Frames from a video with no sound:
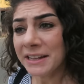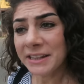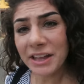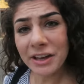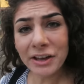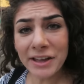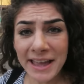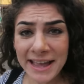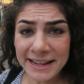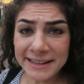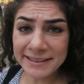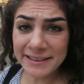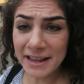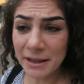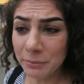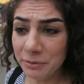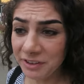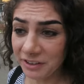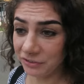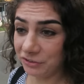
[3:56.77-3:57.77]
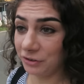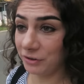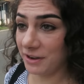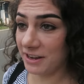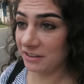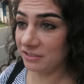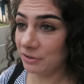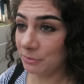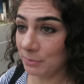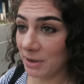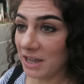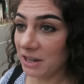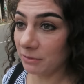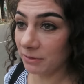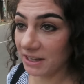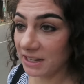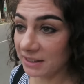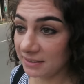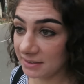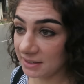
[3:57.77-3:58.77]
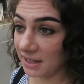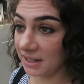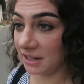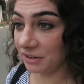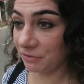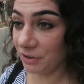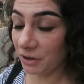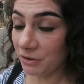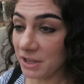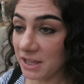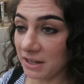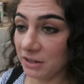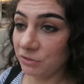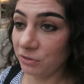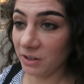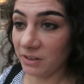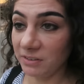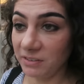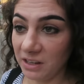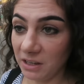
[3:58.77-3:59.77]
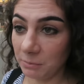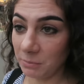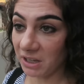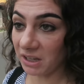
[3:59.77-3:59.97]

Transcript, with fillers: the ATM situation, by the way, is getting very interesting